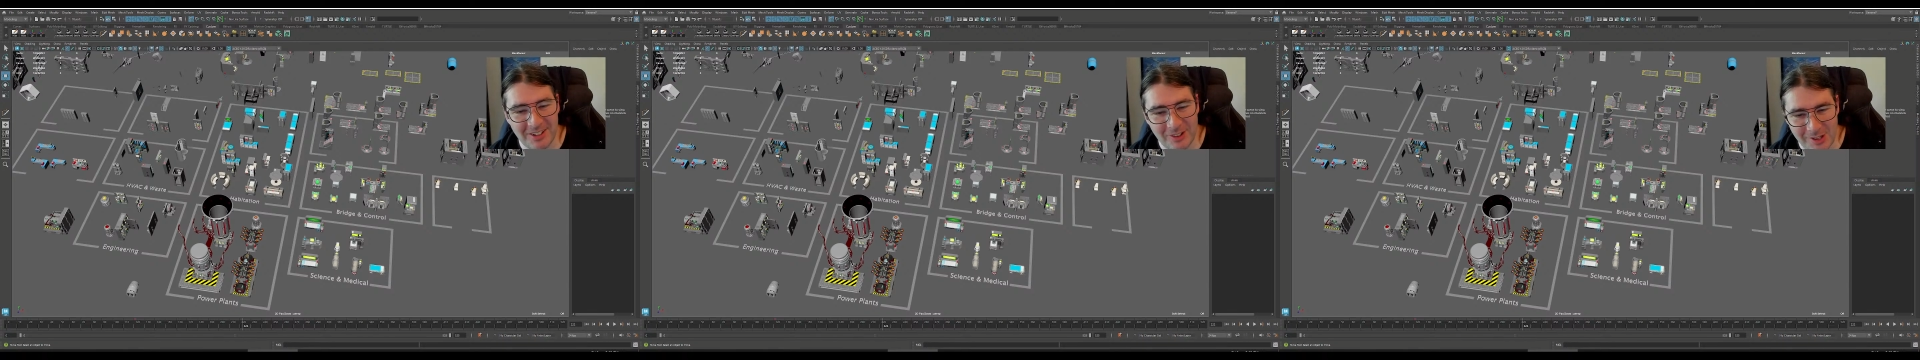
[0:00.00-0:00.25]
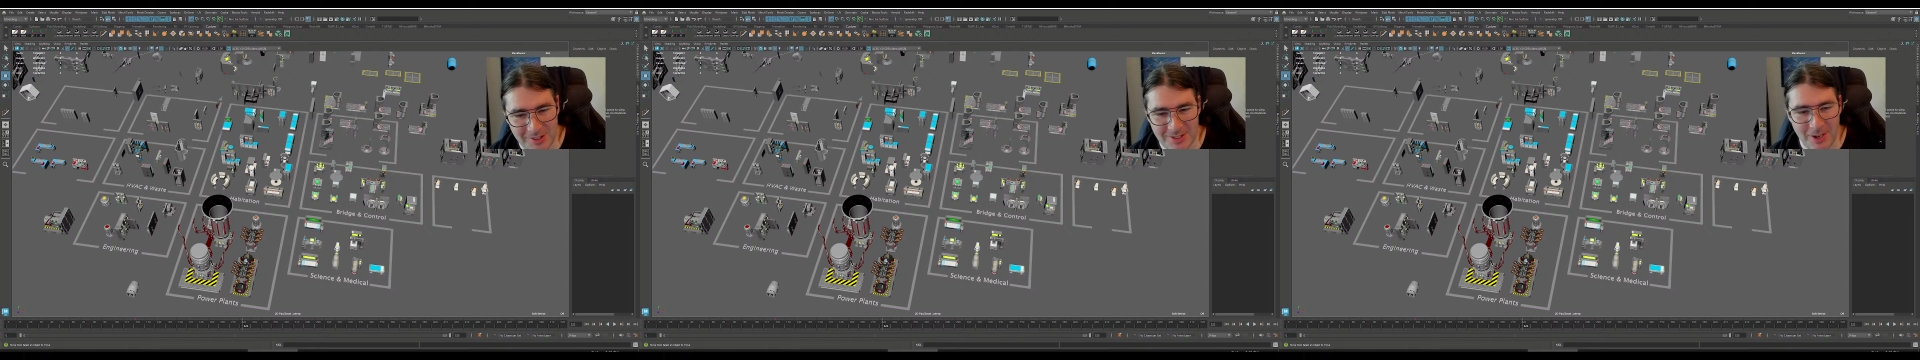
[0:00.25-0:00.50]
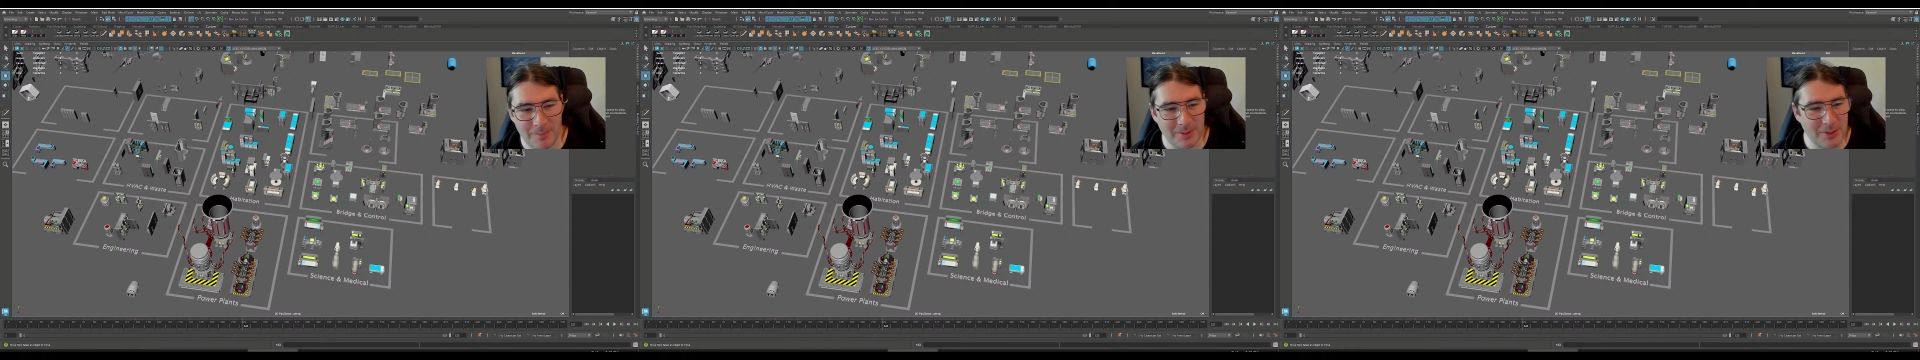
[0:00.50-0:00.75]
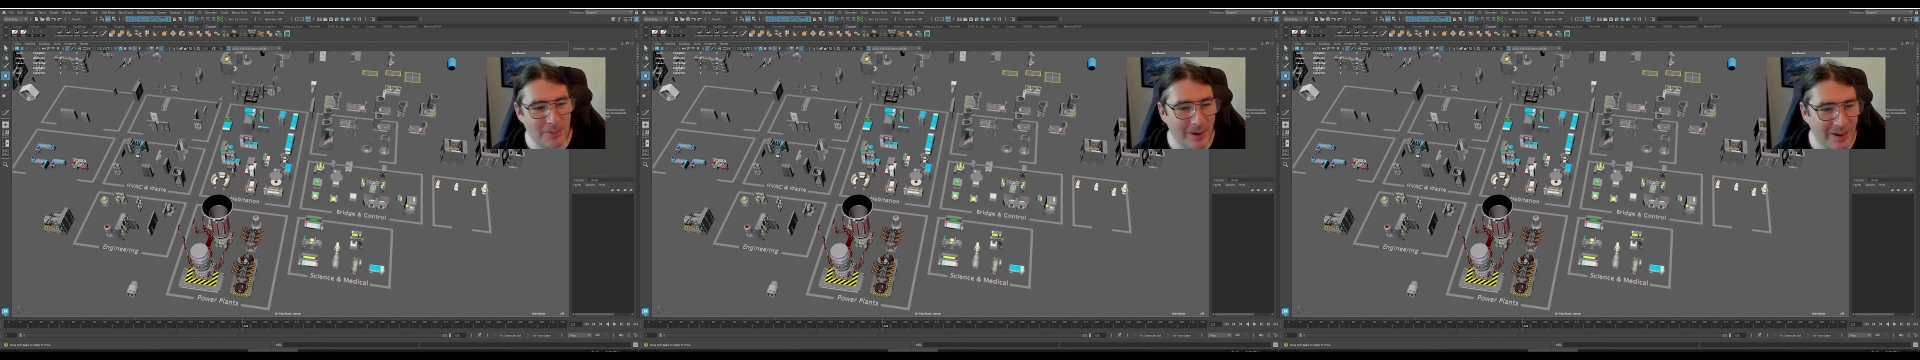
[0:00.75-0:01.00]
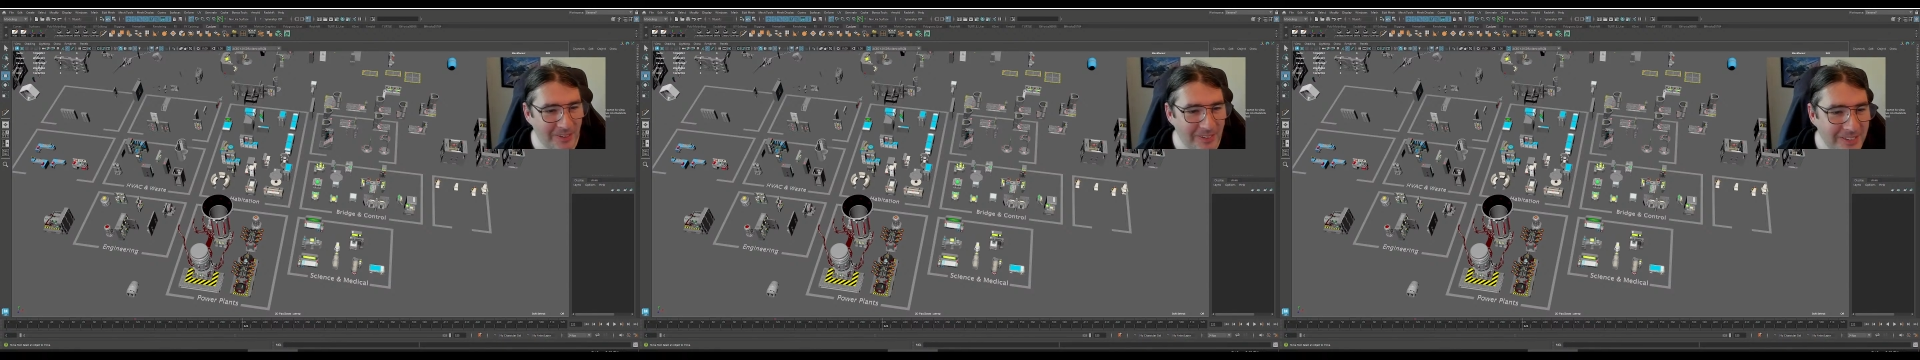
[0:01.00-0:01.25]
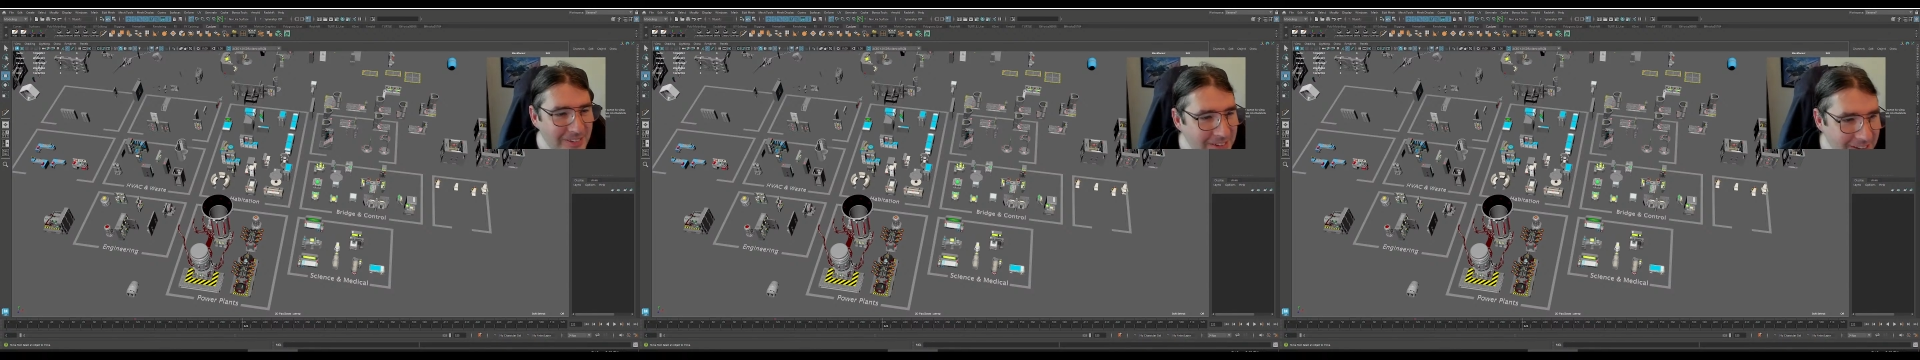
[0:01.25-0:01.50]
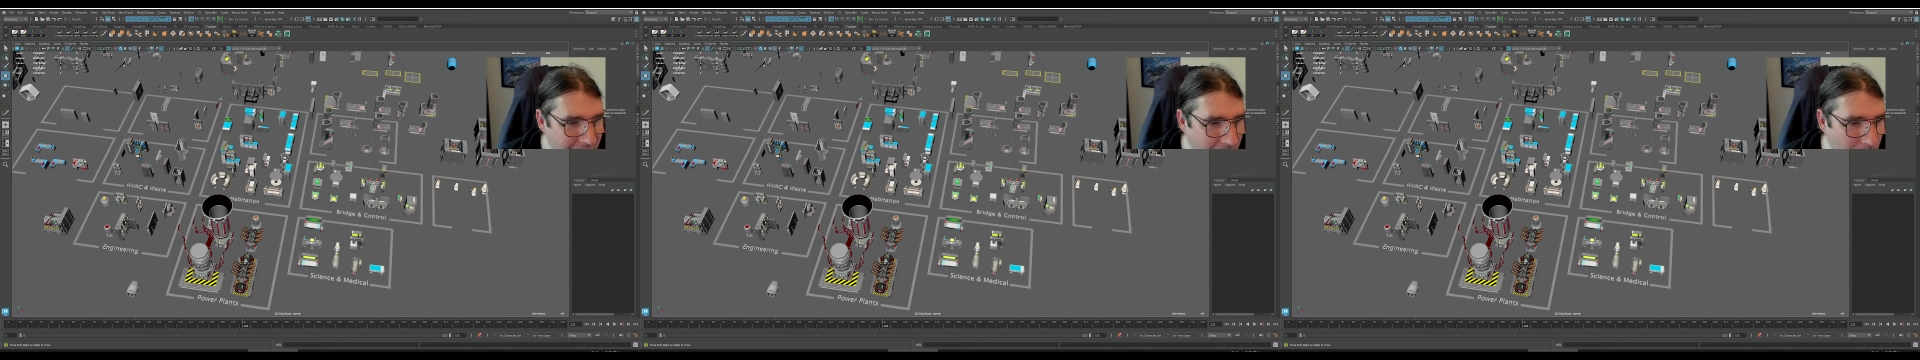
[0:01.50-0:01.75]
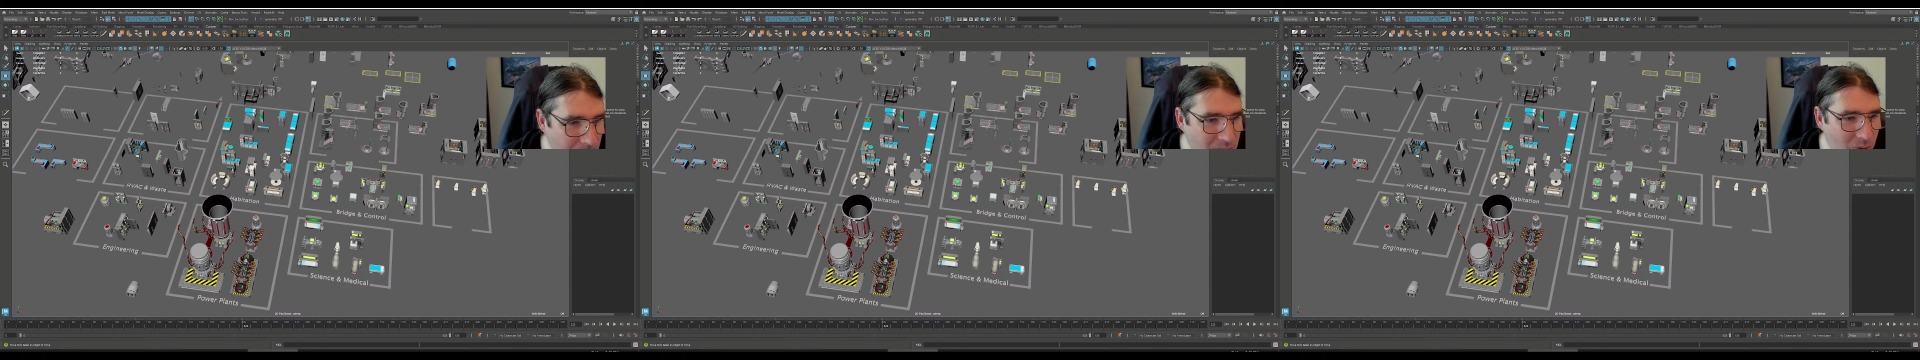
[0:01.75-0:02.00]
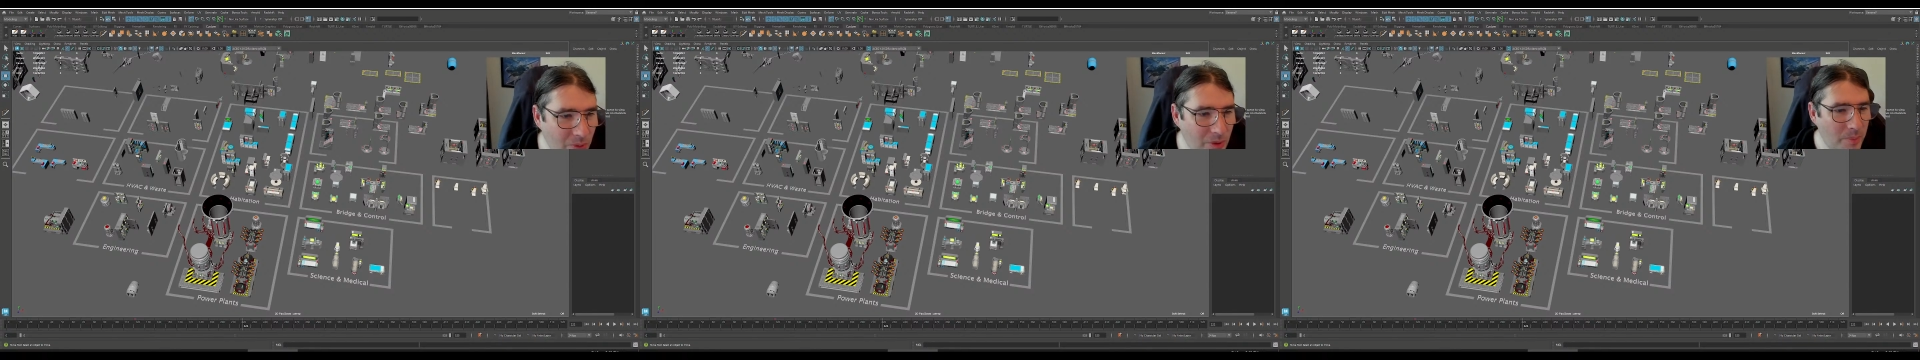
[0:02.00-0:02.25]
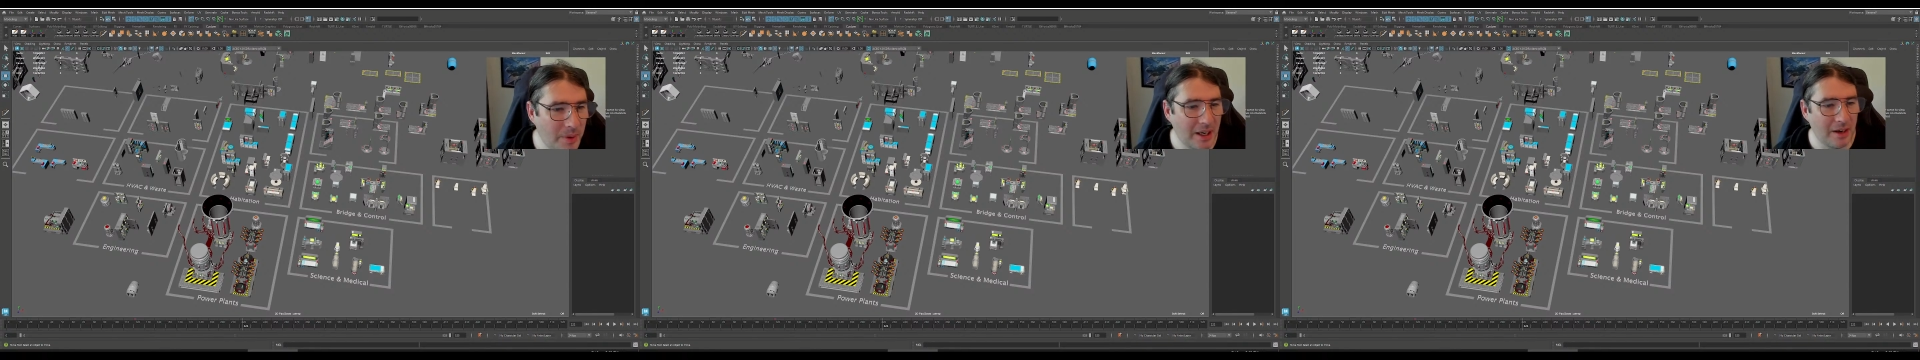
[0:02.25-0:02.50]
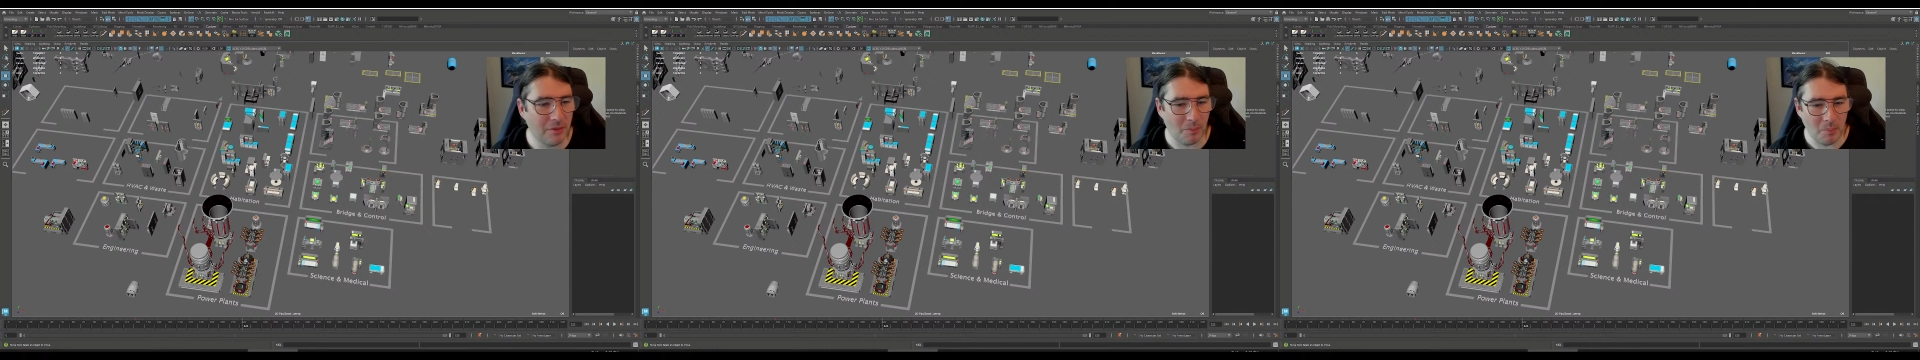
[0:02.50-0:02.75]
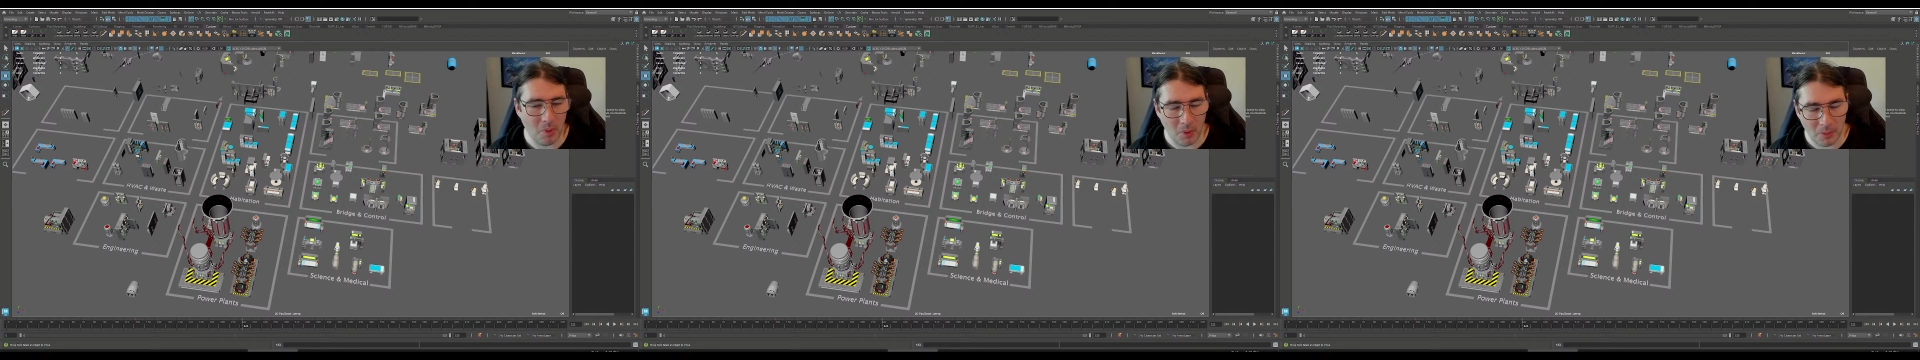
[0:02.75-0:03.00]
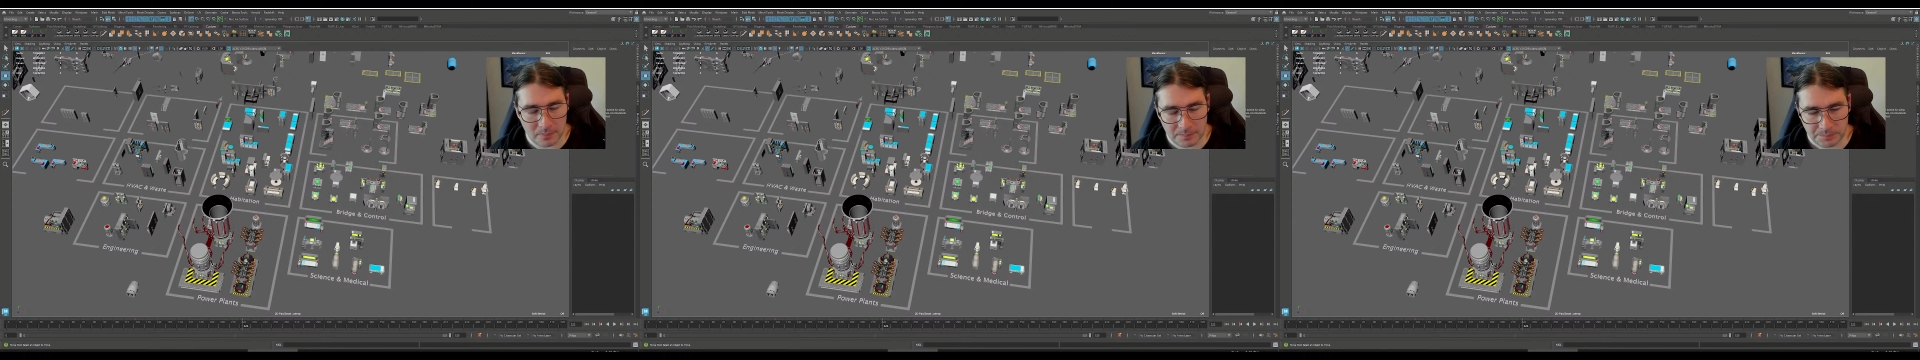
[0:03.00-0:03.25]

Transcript: last time as well. And I'm sure there'll be even more.